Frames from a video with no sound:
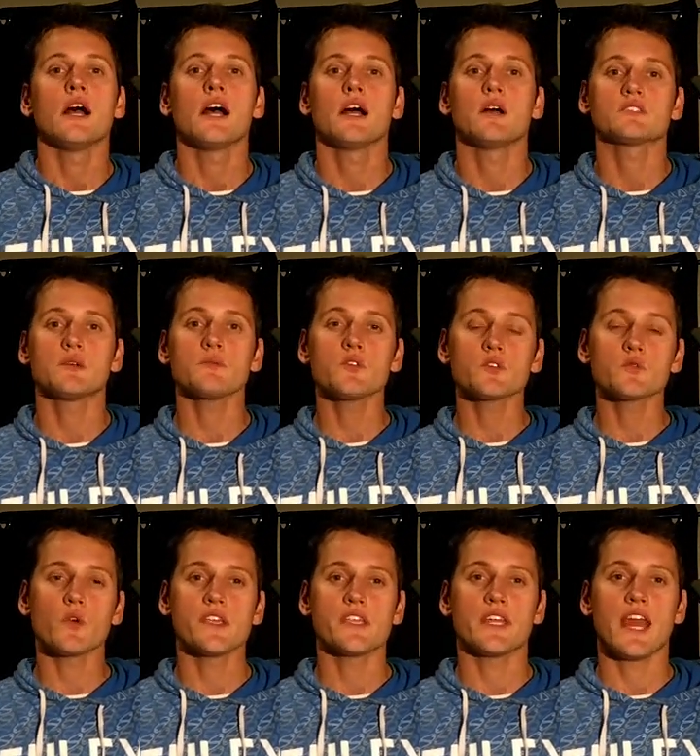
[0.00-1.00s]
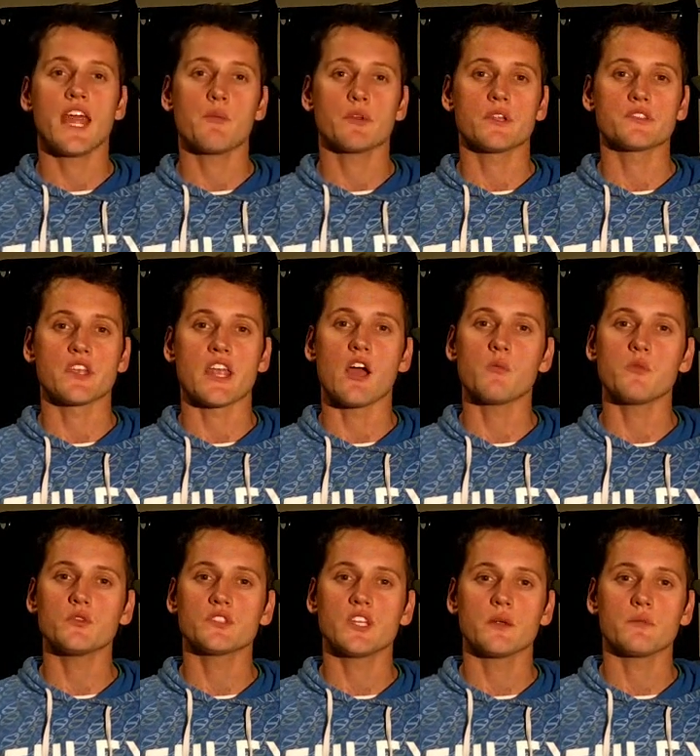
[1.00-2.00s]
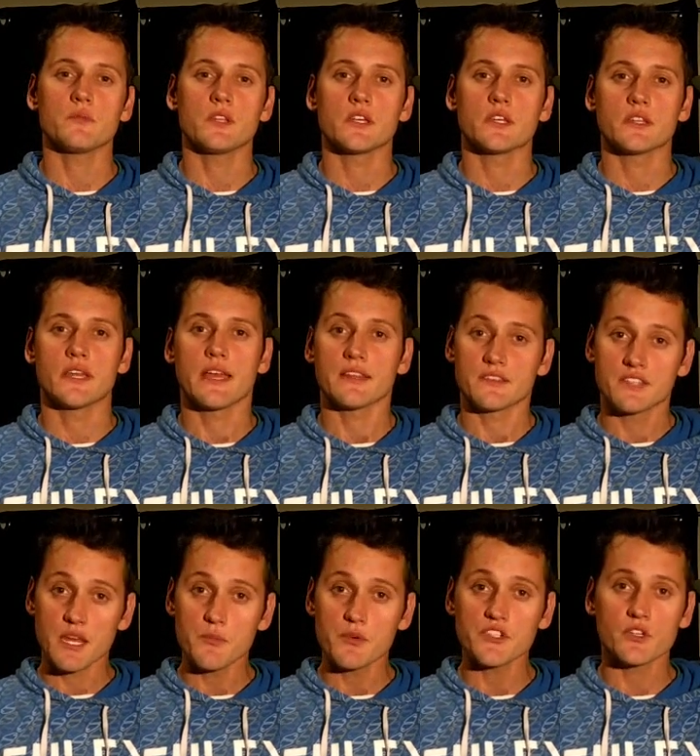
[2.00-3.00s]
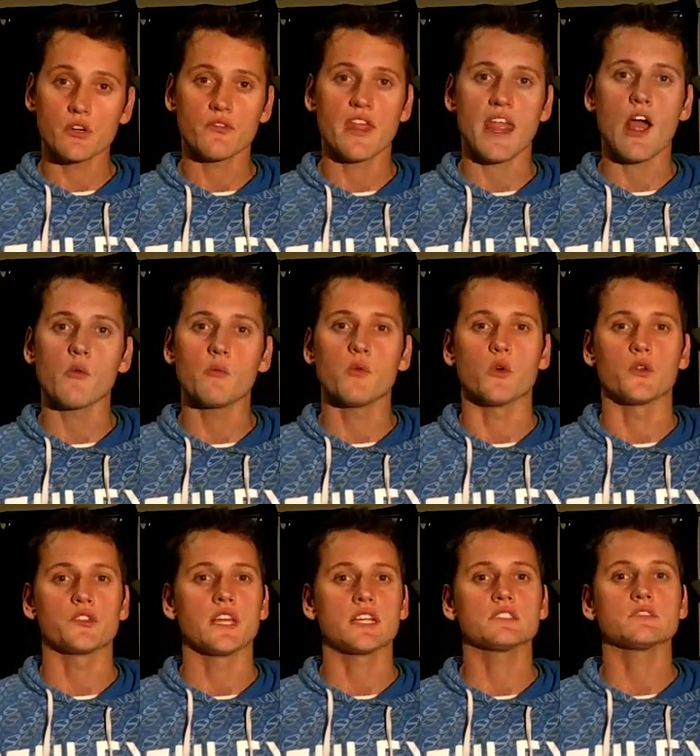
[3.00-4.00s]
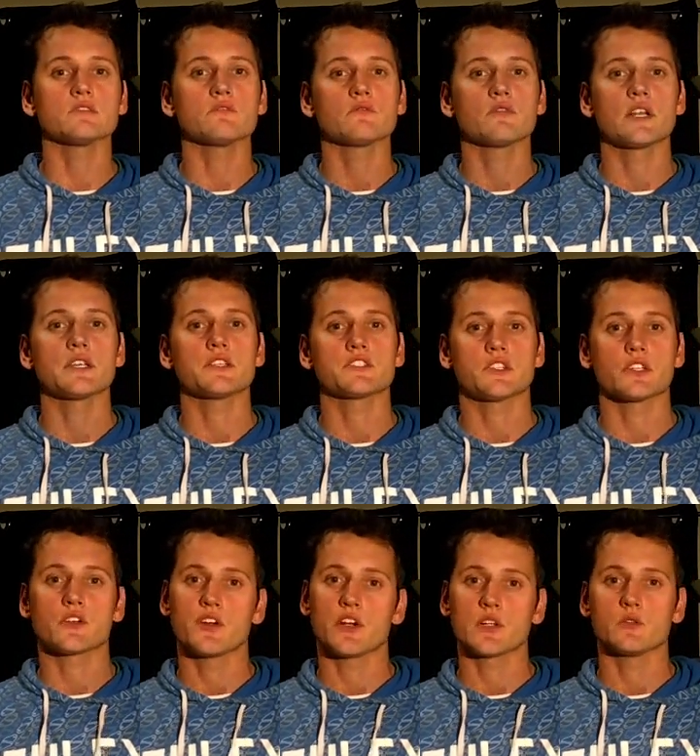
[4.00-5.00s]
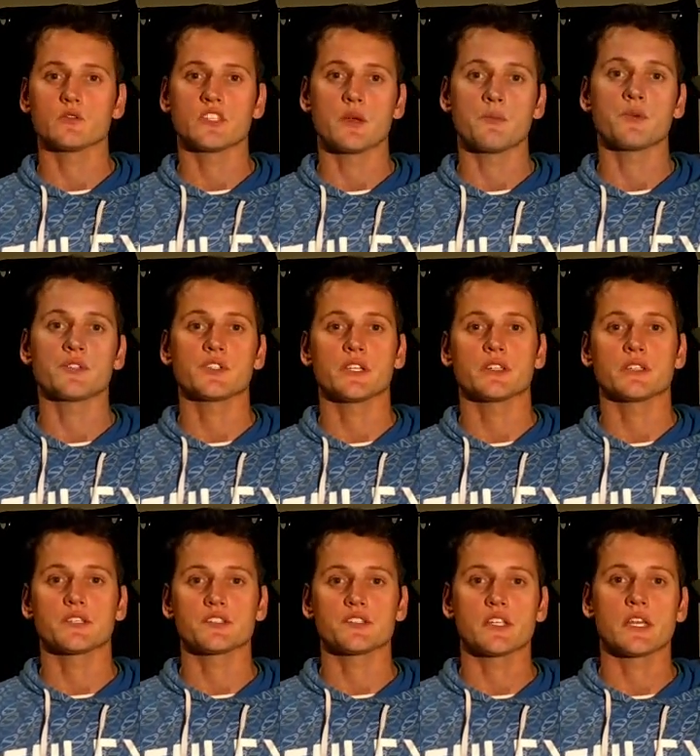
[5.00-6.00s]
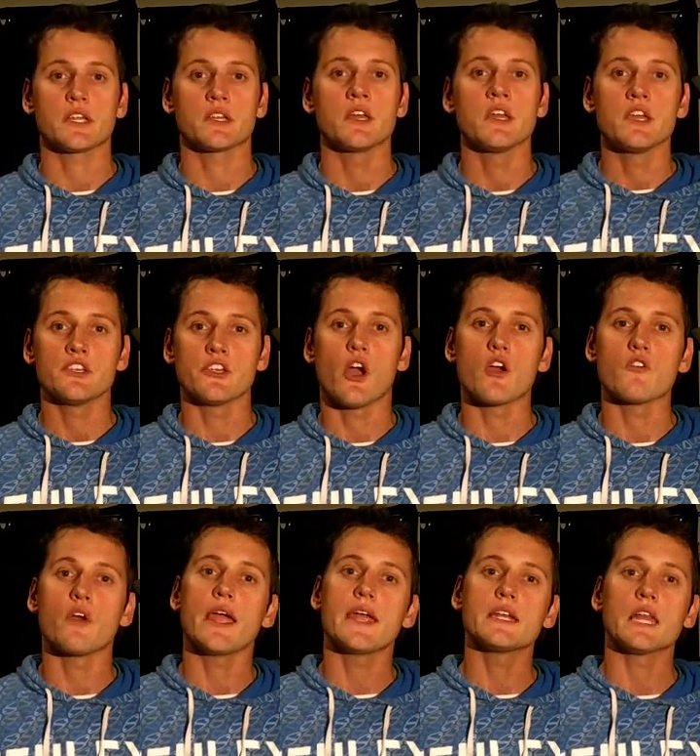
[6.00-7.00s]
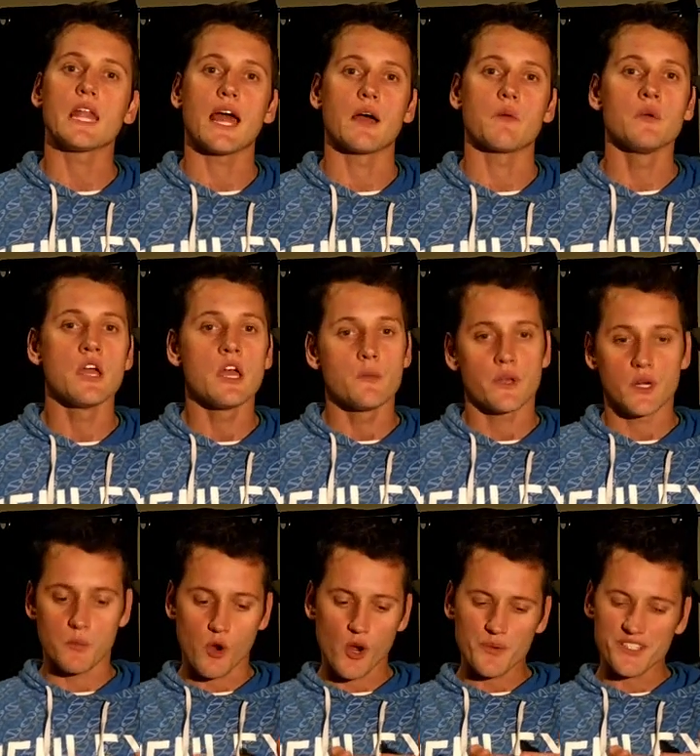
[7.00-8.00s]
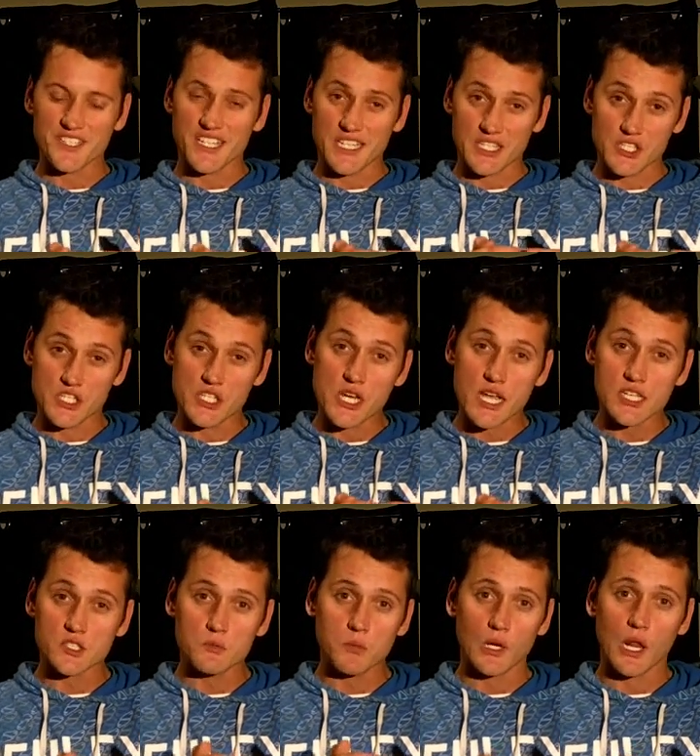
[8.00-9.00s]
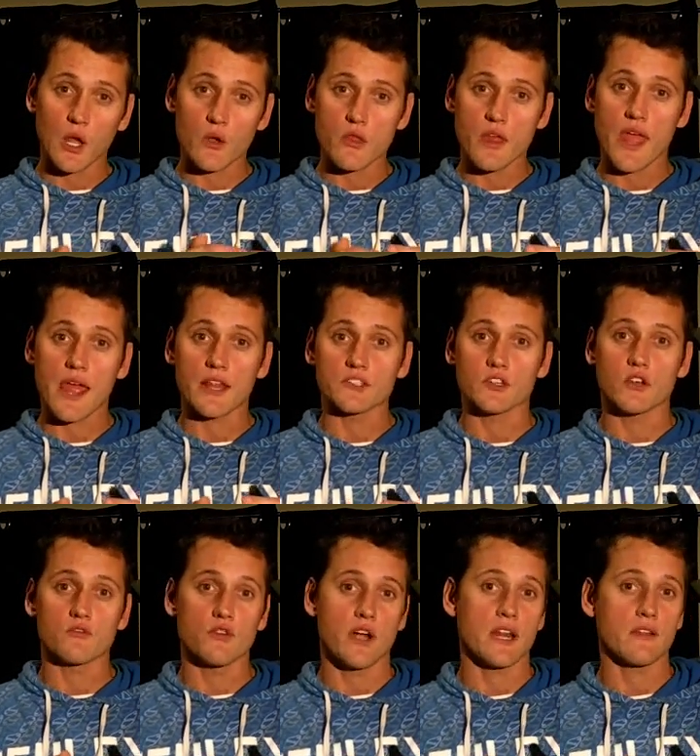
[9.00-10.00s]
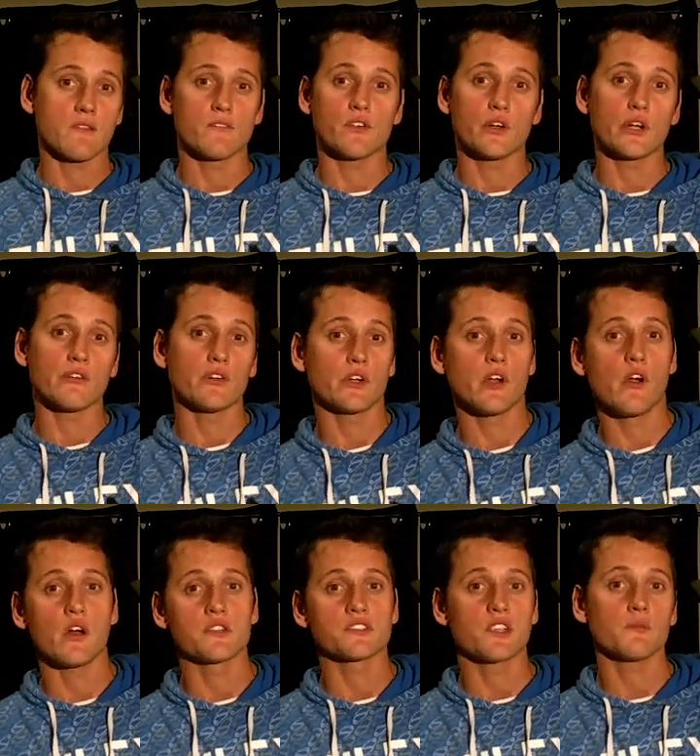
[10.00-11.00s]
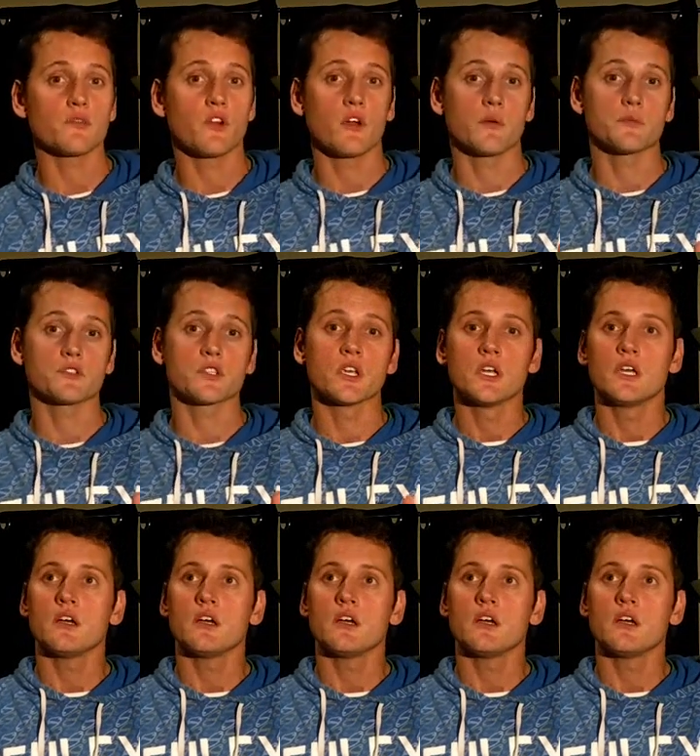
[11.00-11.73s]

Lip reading: sometimes what can happen is the outboard the temperature of the outboard doesn't reach the critical temperature to set your overheat alarm, but it might be sitting just below that, so running very, very hot. Sometimes